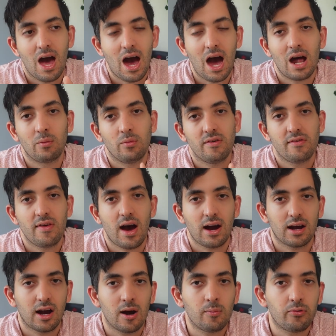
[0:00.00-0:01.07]
And with
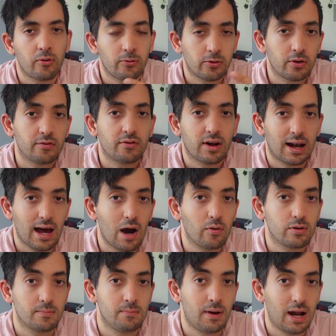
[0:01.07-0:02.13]
that comes some sort of
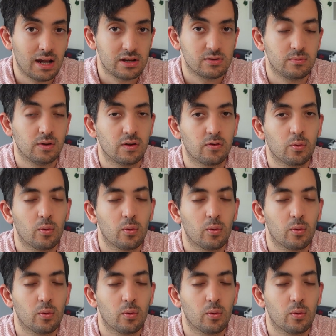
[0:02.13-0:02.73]
cloud management.